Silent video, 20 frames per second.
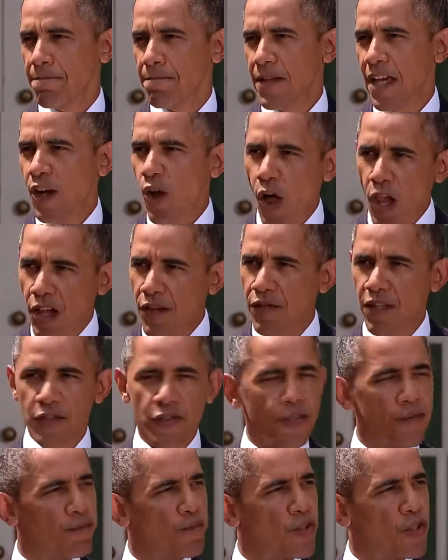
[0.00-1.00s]
And all of
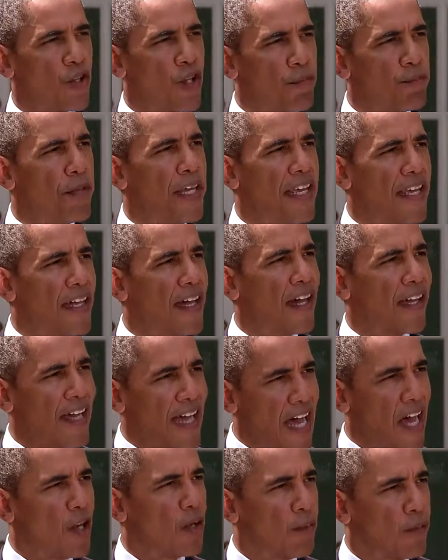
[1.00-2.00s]
us should be
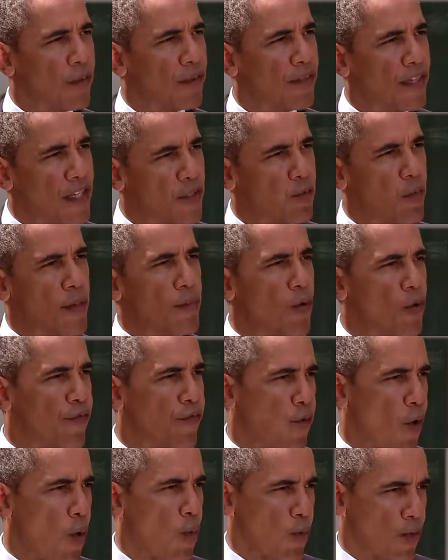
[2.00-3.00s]
accountable as we move
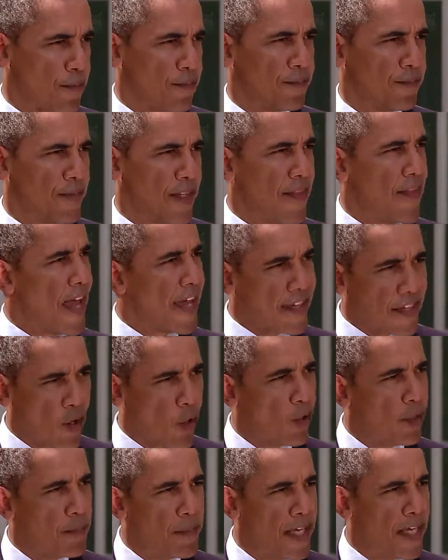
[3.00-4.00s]
forward, and that can
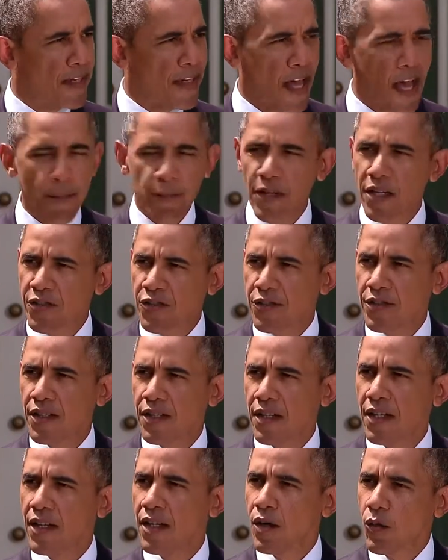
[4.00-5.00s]
only be accomplished
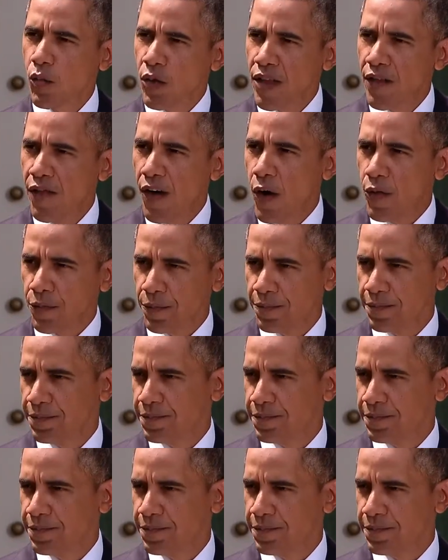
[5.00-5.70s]
with a vote.